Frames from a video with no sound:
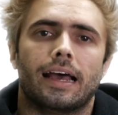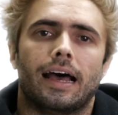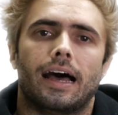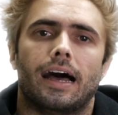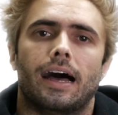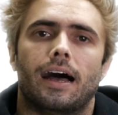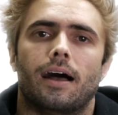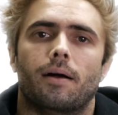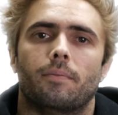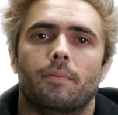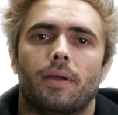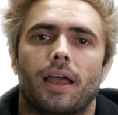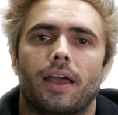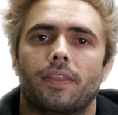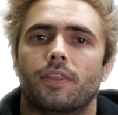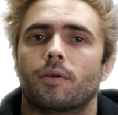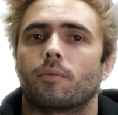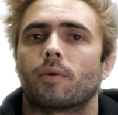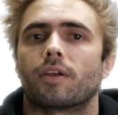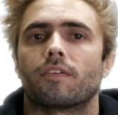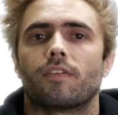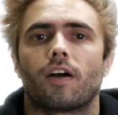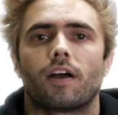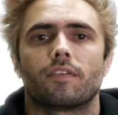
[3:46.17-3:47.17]
And
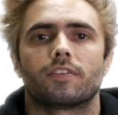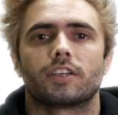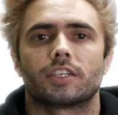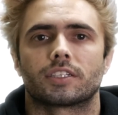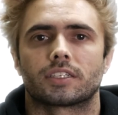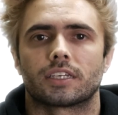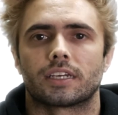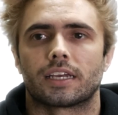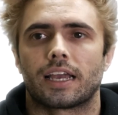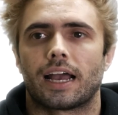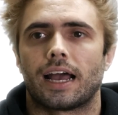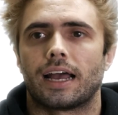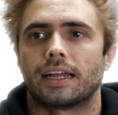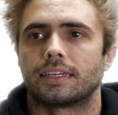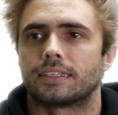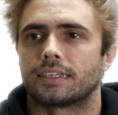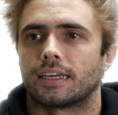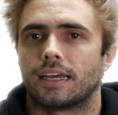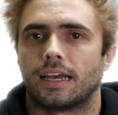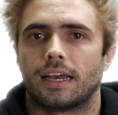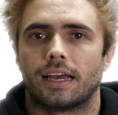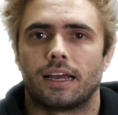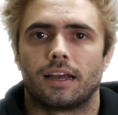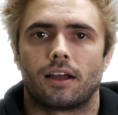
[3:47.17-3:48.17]
then we've obviously
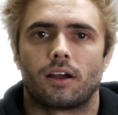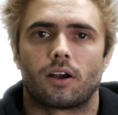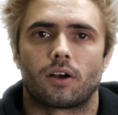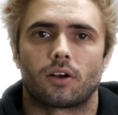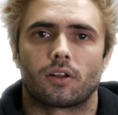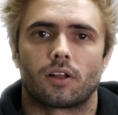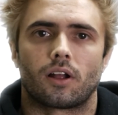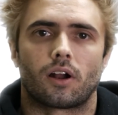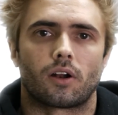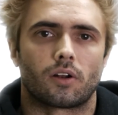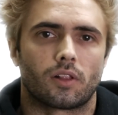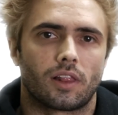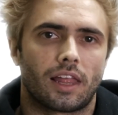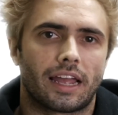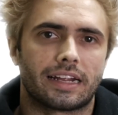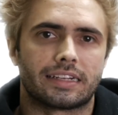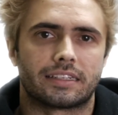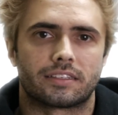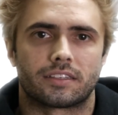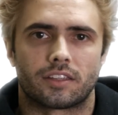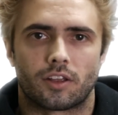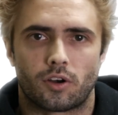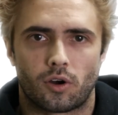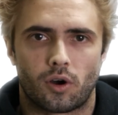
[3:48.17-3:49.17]
got our
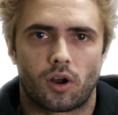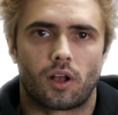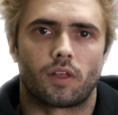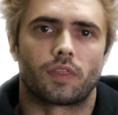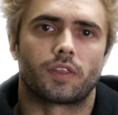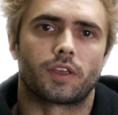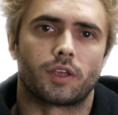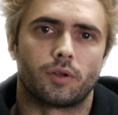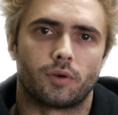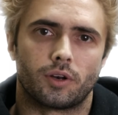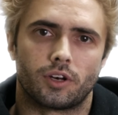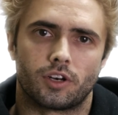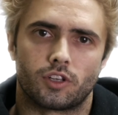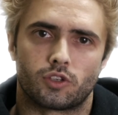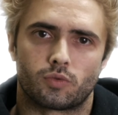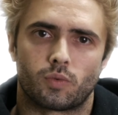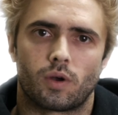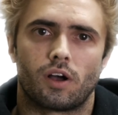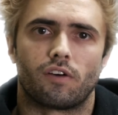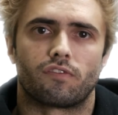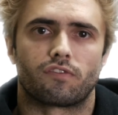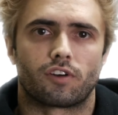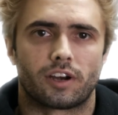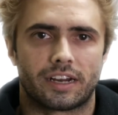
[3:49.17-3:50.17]
lights that are on the unit as
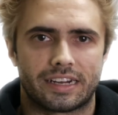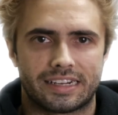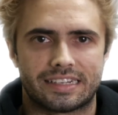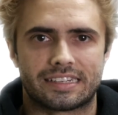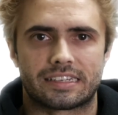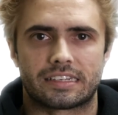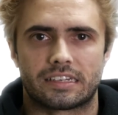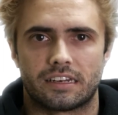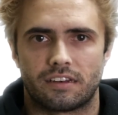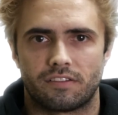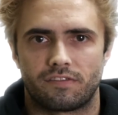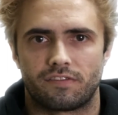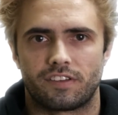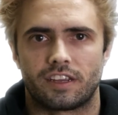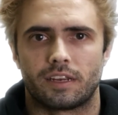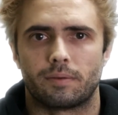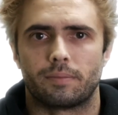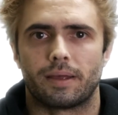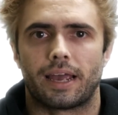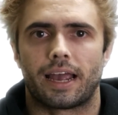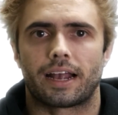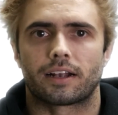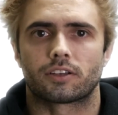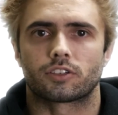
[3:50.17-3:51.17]
well for instant
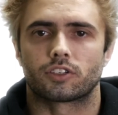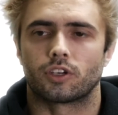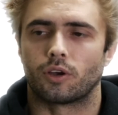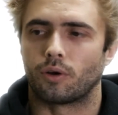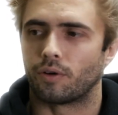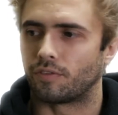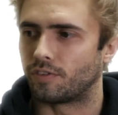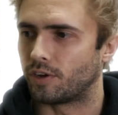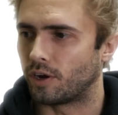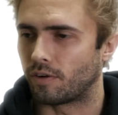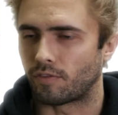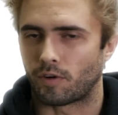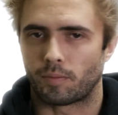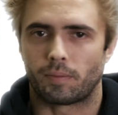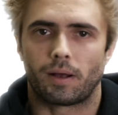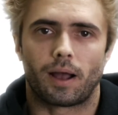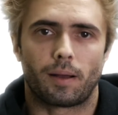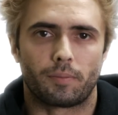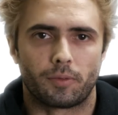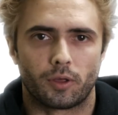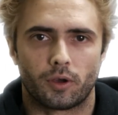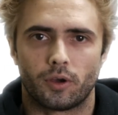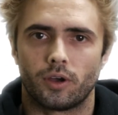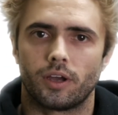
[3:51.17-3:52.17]
feedback. So if you ever
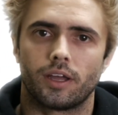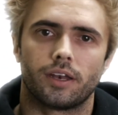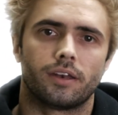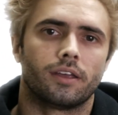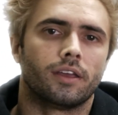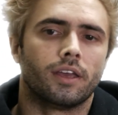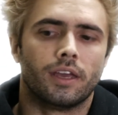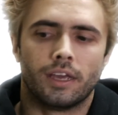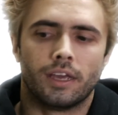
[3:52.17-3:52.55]
pop the hood,